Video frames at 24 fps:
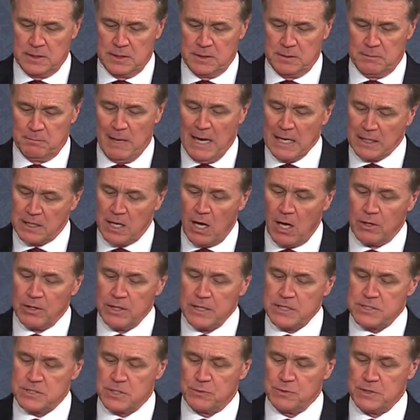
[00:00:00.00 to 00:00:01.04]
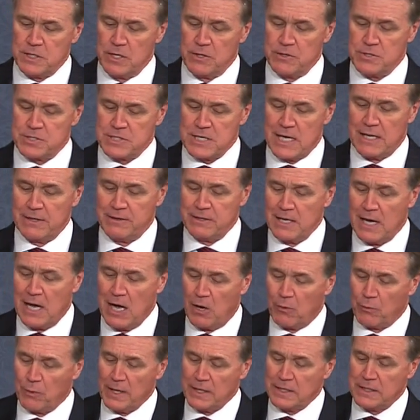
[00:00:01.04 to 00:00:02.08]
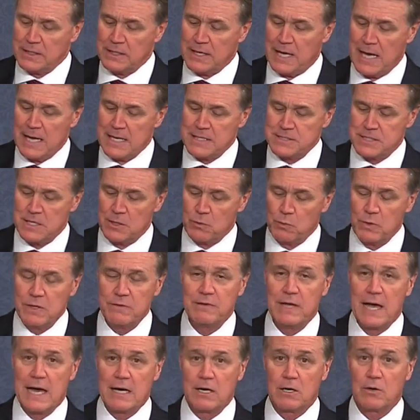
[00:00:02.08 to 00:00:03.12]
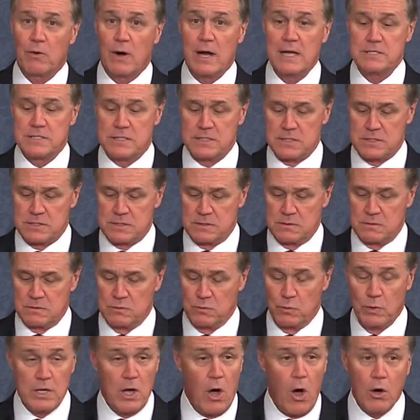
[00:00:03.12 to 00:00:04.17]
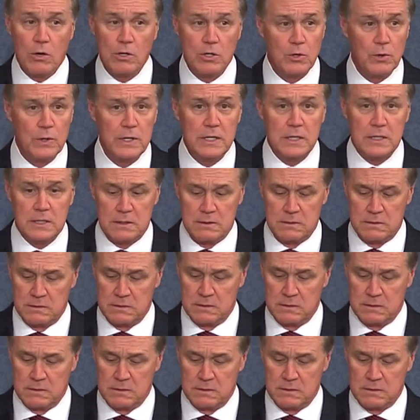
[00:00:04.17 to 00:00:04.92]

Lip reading: My colleagues on the other side of the aisle recognize that we've got a crisis. We all agree.